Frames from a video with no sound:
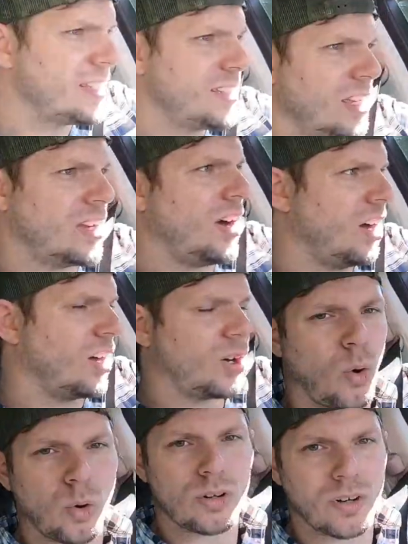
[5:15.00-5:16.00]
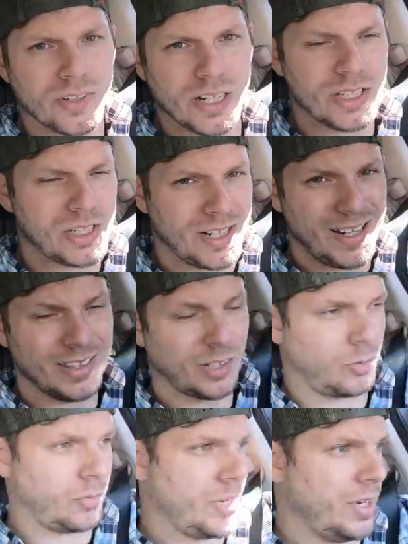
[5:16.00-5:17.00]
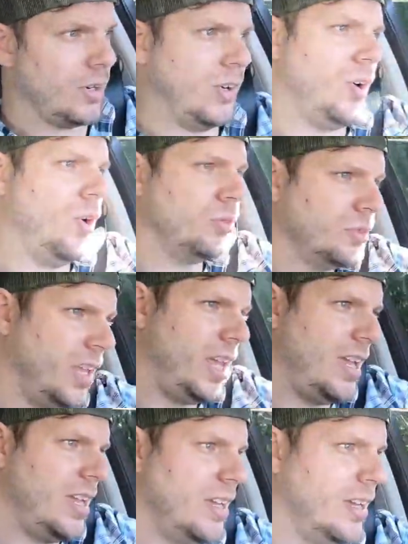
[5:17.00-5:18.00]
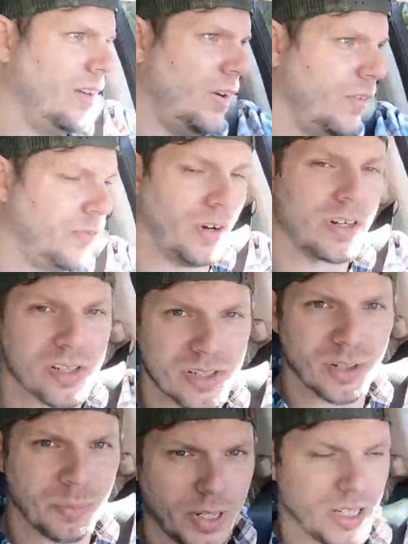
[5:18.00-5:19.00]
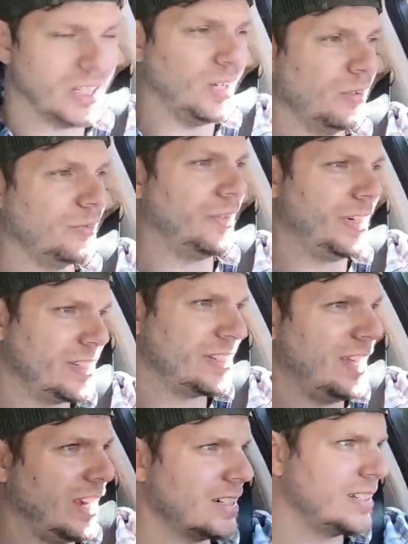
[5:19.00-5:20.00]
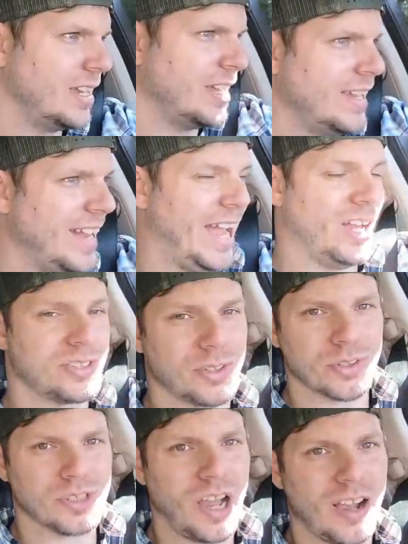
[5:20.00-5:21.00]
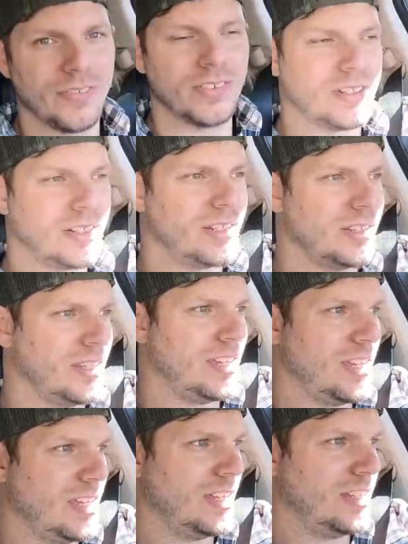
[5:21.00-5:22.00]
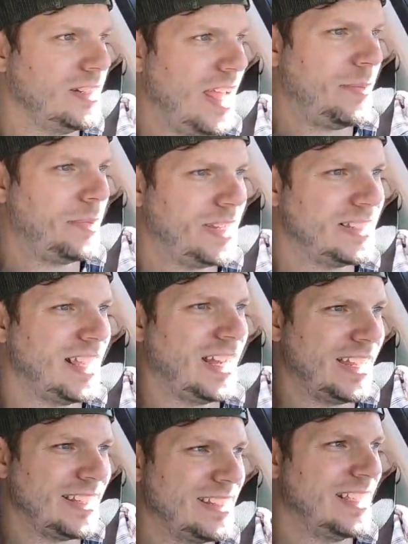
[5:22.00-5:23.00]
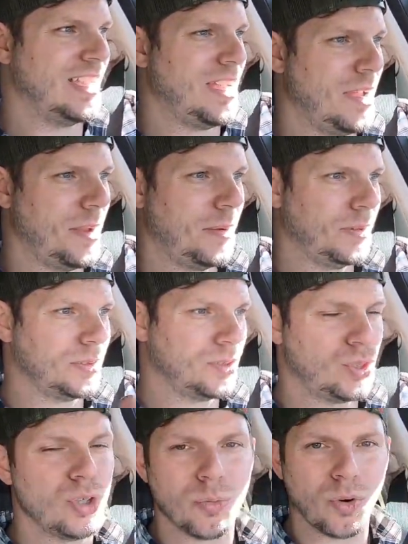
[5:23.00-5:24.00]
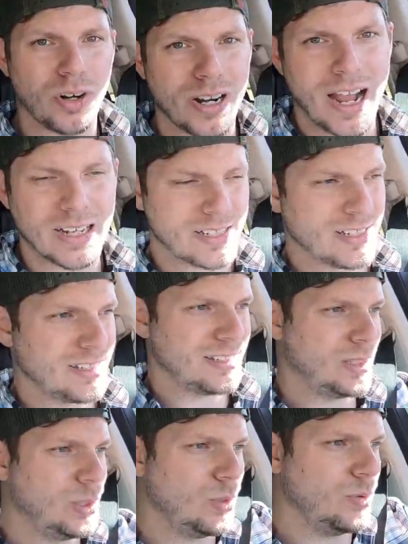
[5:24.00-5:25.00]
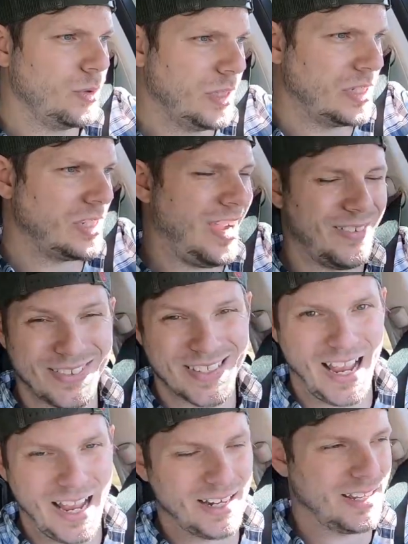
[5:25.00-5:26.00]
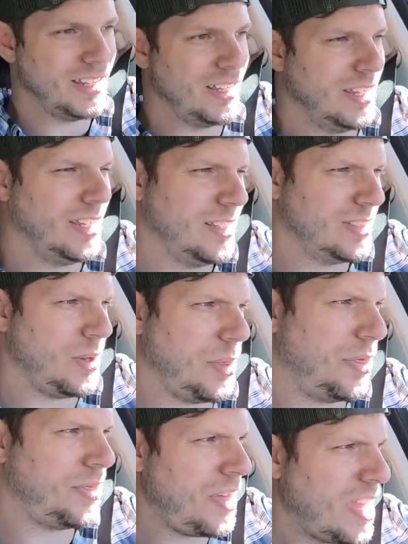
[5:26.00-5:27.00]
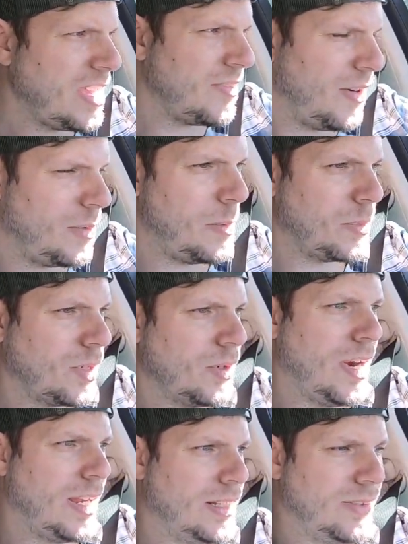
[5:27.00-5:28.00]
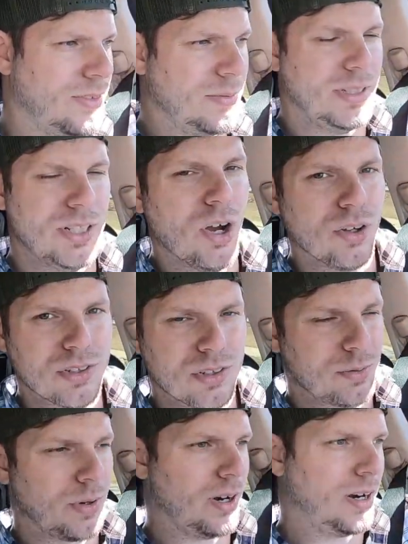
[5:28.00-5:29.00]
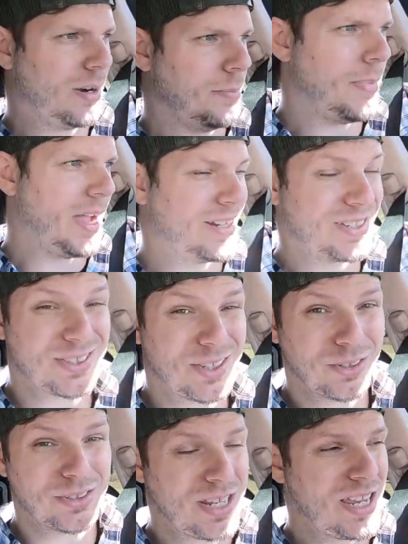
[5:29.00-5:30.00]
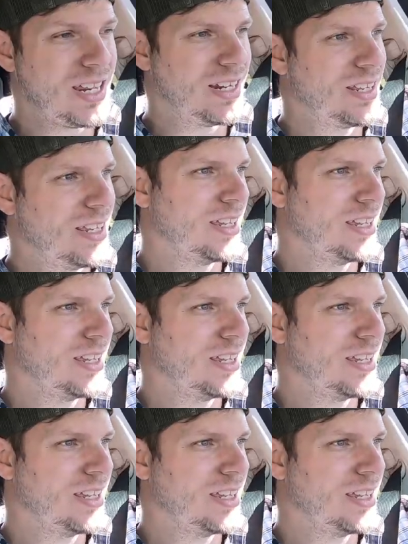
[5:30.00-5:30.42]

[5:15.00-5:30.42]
raise the car a quarter of an inch in the rear only. Front is still pretty low, front is tucked. I also softened the dampening settings two more notches to the soft side. So I think, if I remember correctly from the notes, we're at a minus thirteen